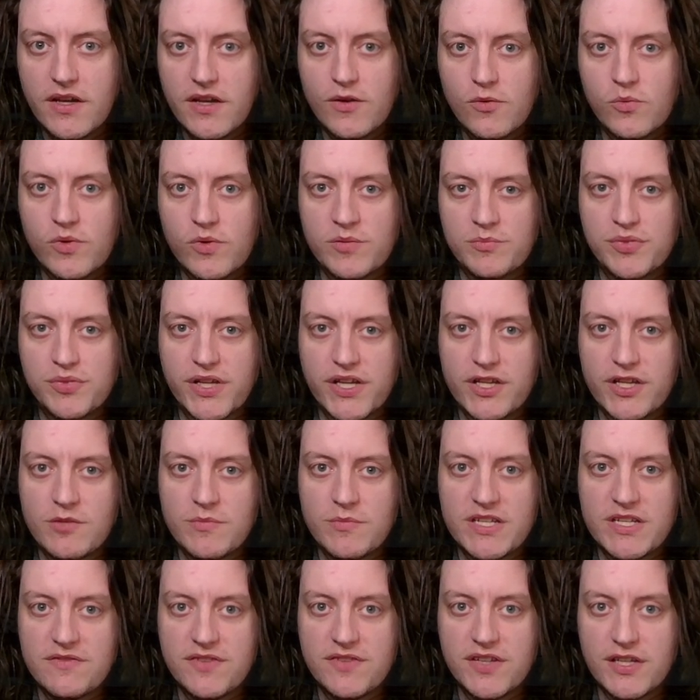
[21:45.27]
When played, you
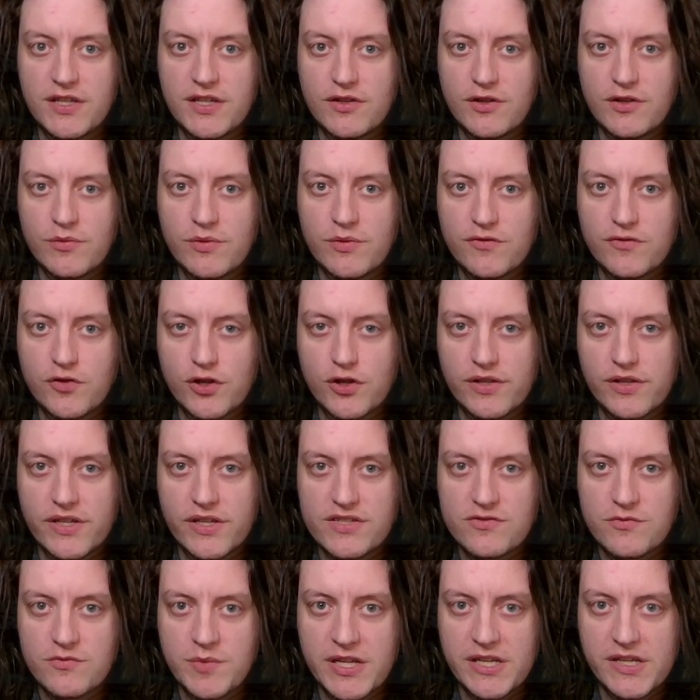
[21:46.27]
may defeat a unit with 4 or
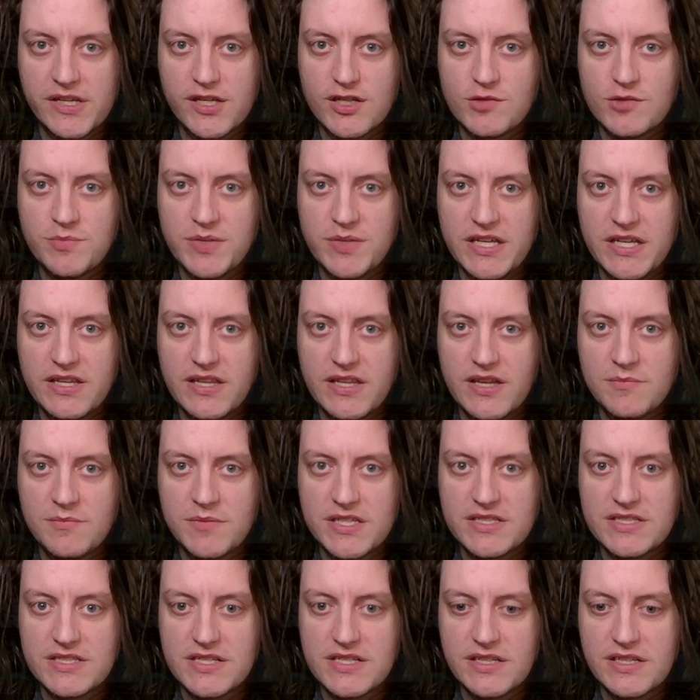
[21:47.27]
less remaining HP. That
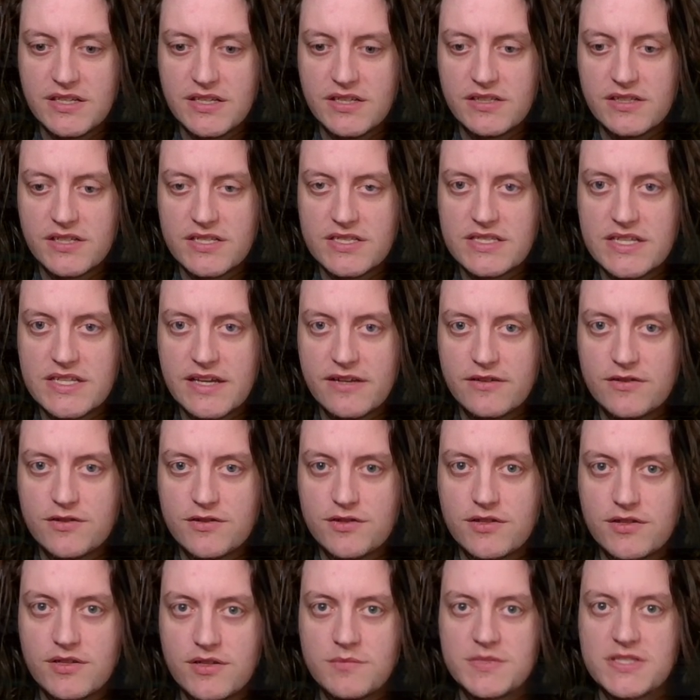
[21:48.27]
means he does
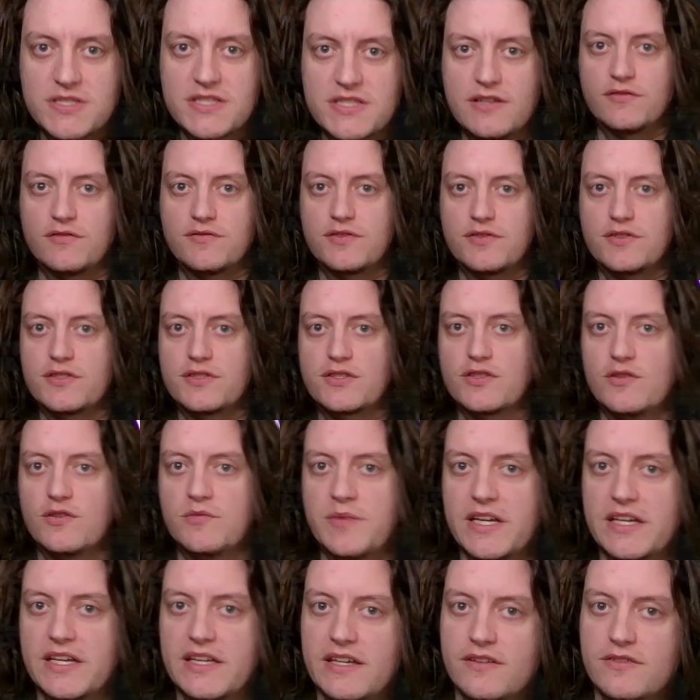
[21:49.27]
counter himself. So
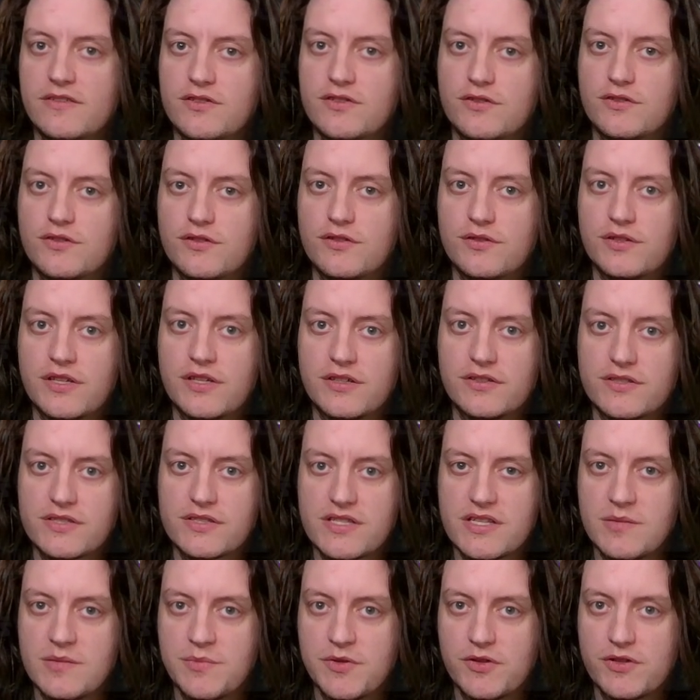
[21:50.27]
my Count Dooku kills
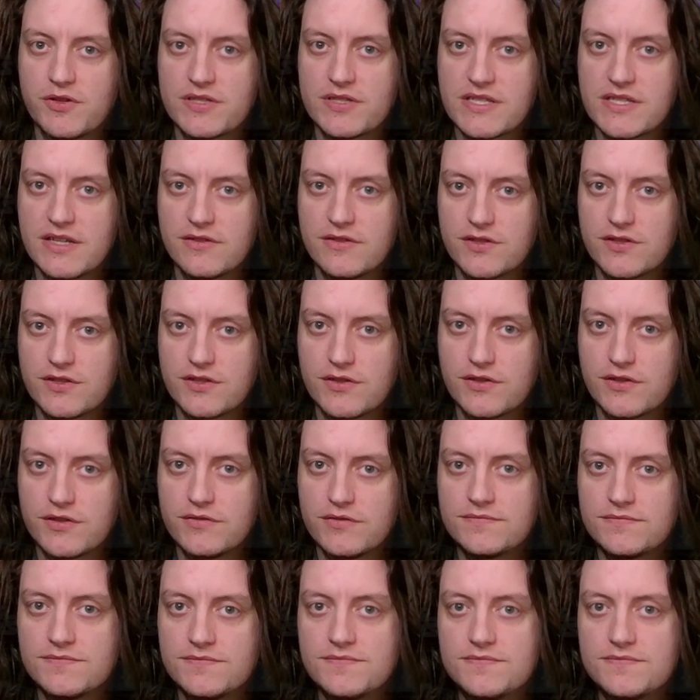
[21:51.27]
the opponent's Count Dooku.